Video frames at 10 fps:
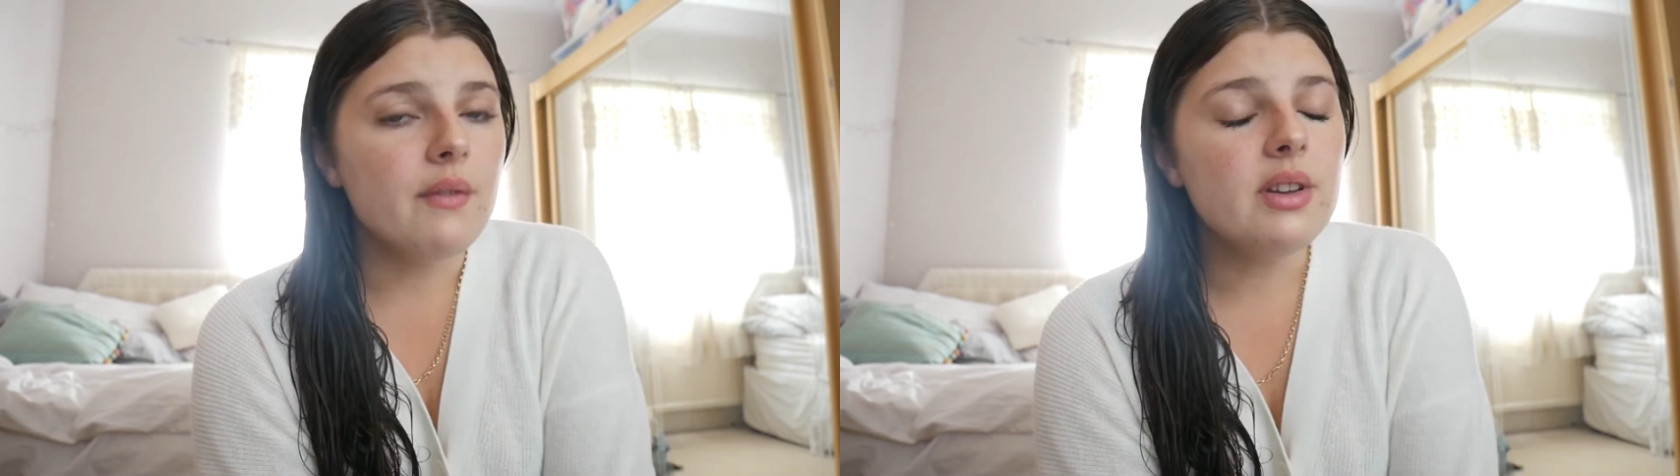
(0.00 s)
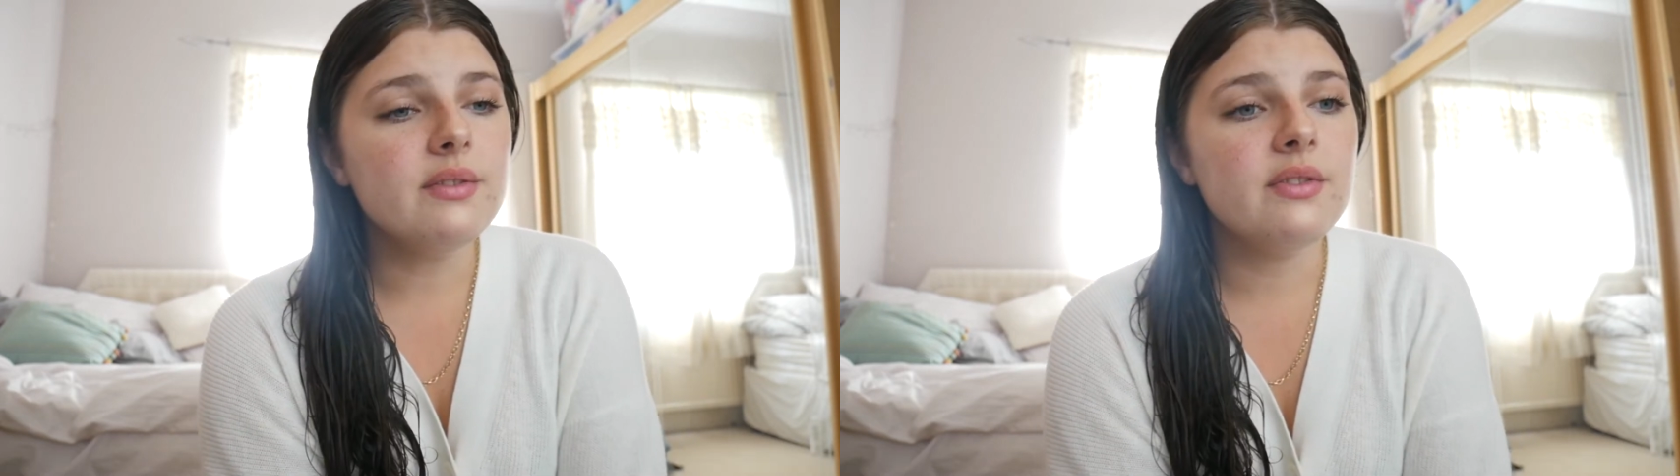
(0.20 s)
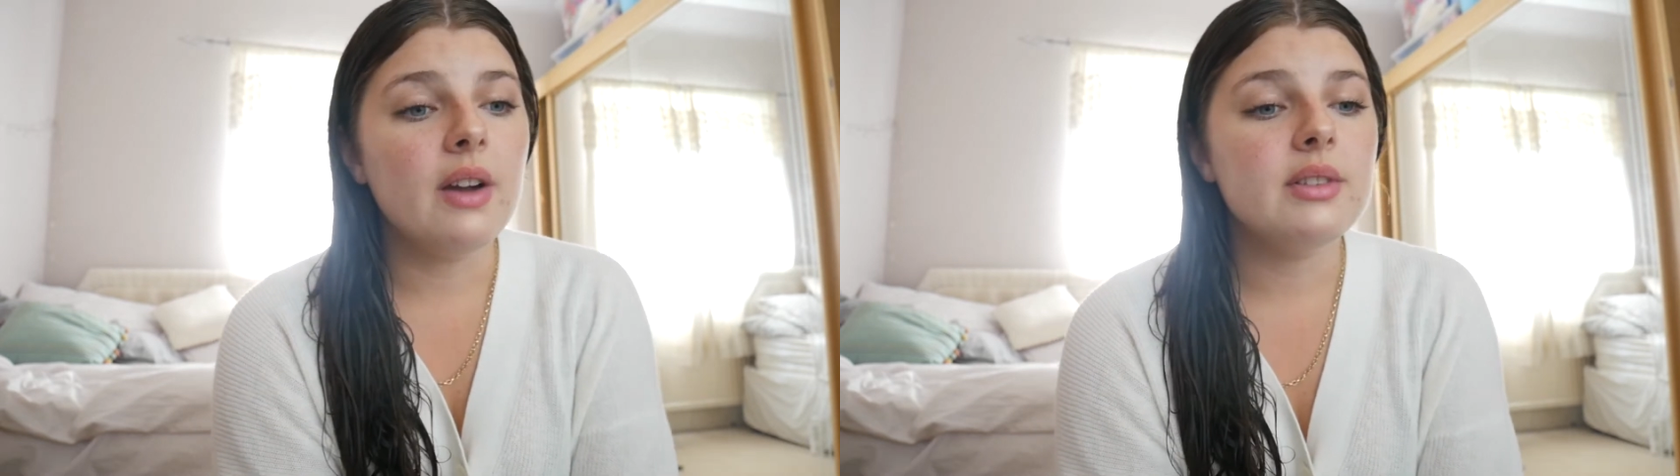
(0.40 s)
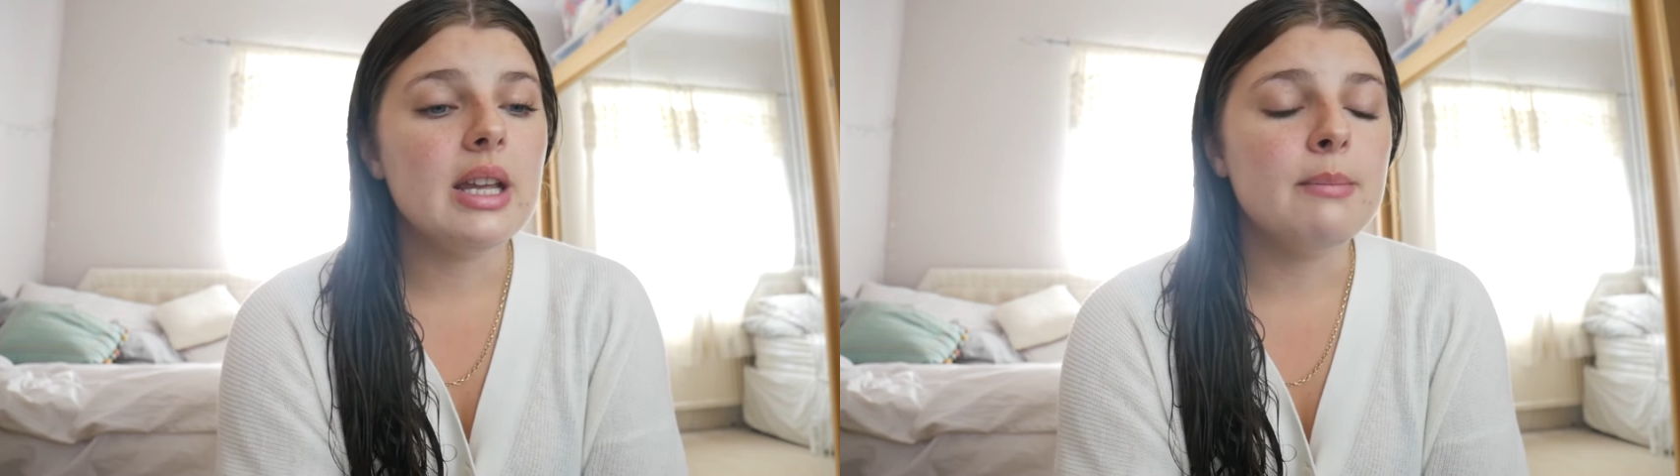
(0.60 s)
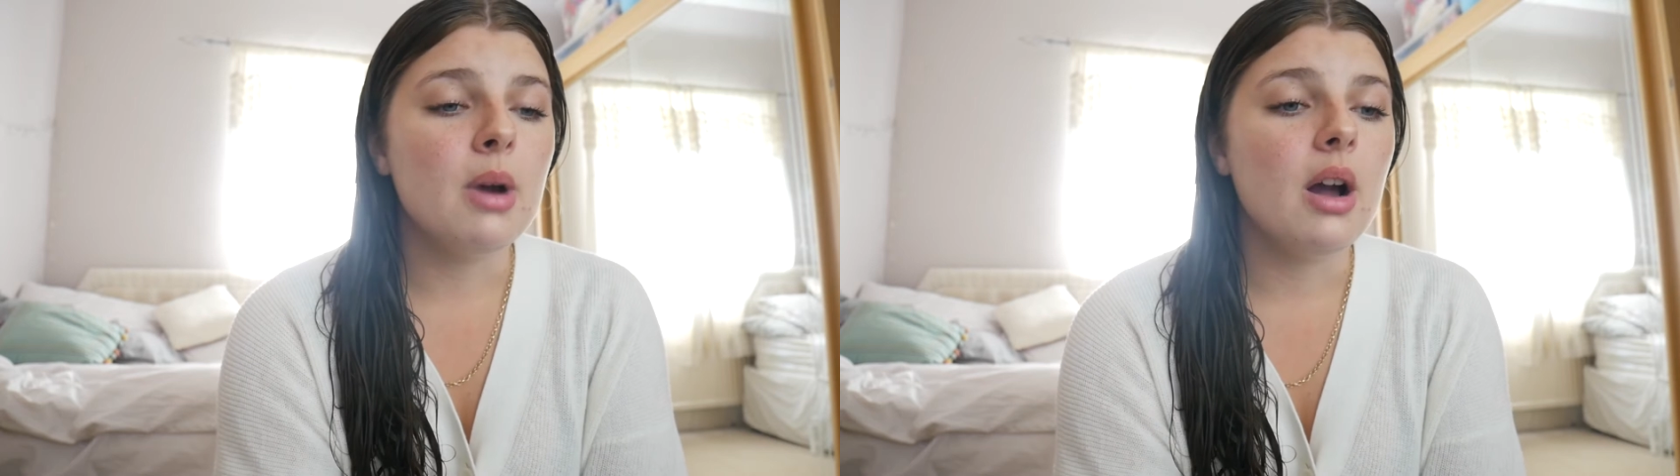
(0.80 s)
I've even found it
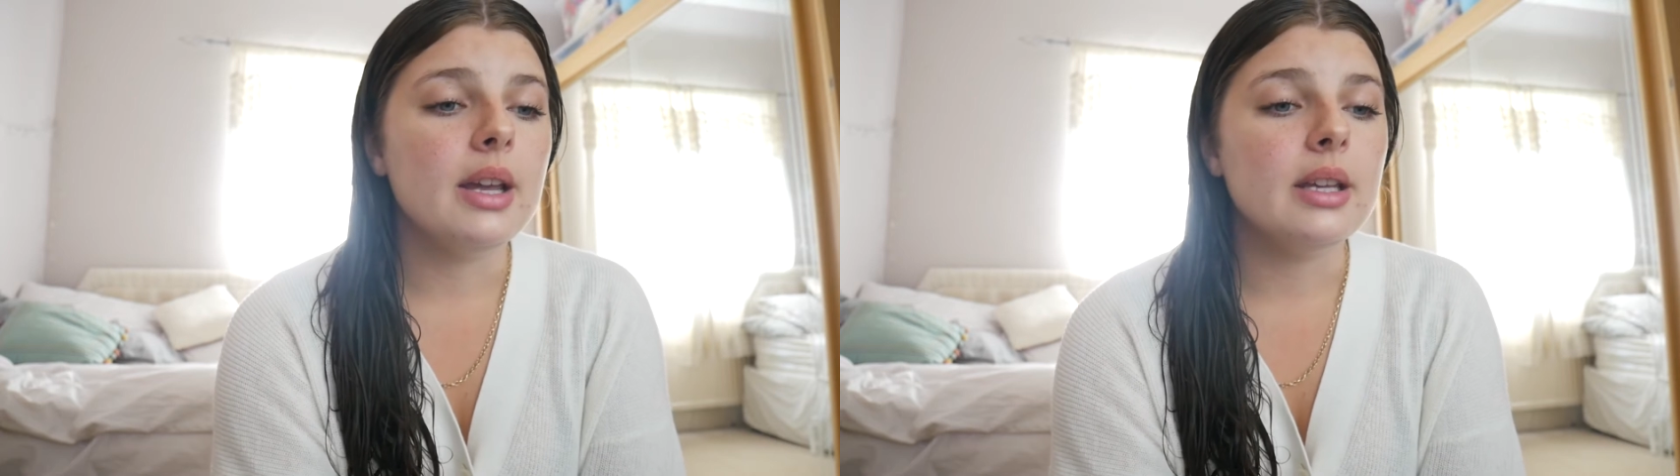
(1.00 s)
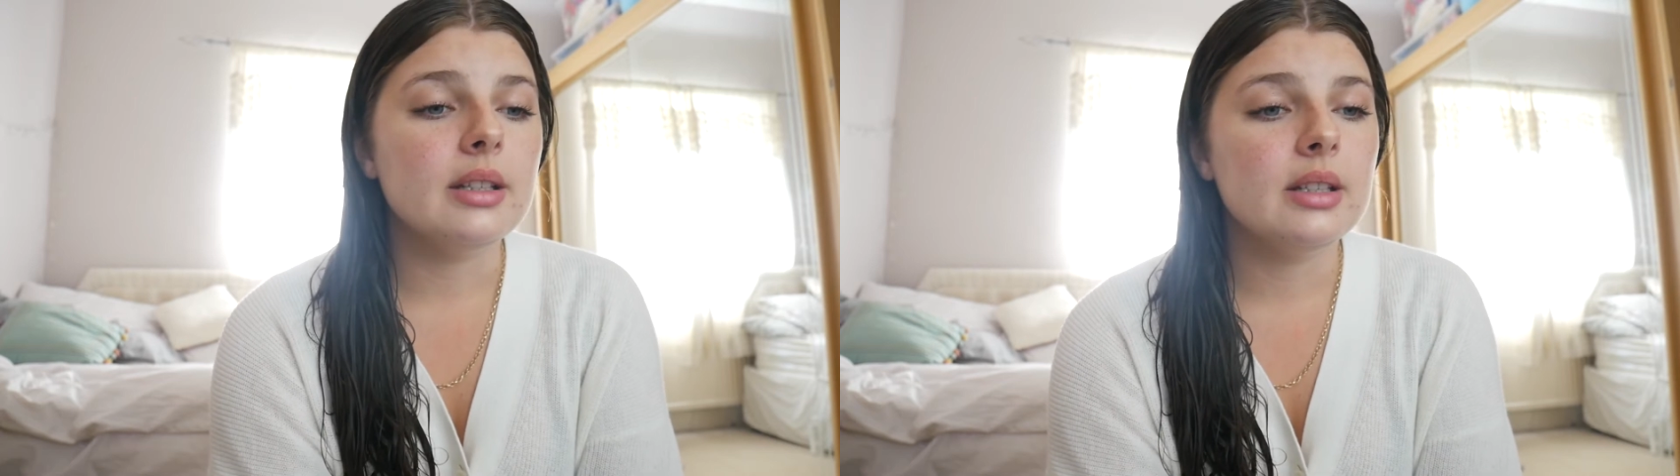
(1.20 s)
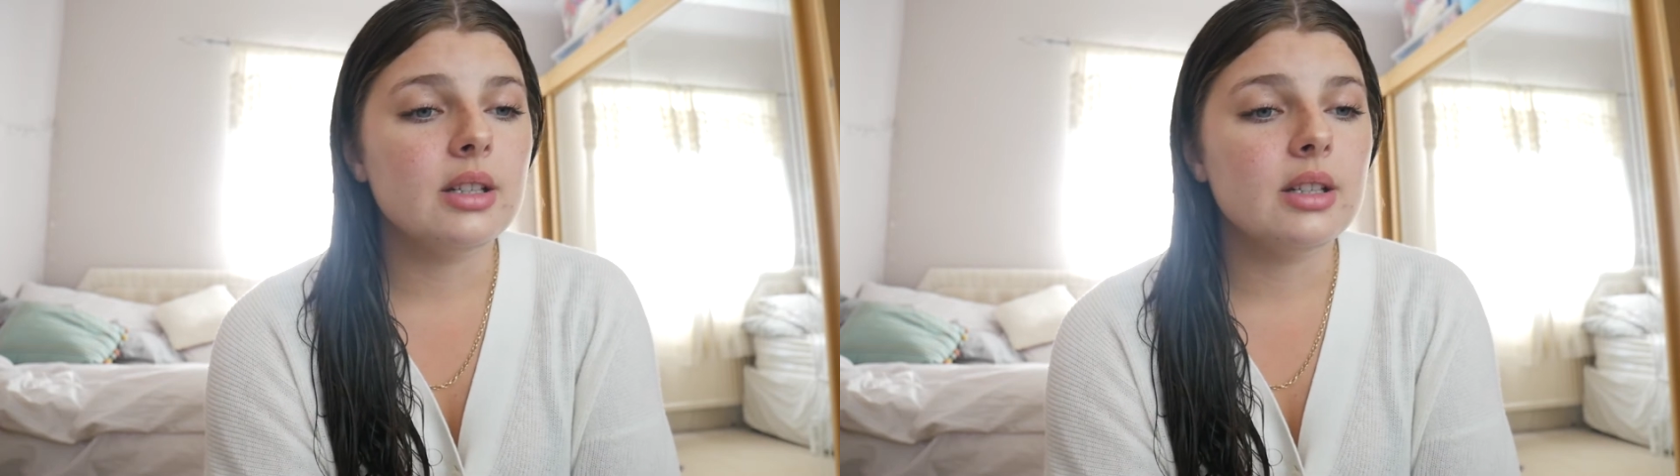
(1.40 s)
in my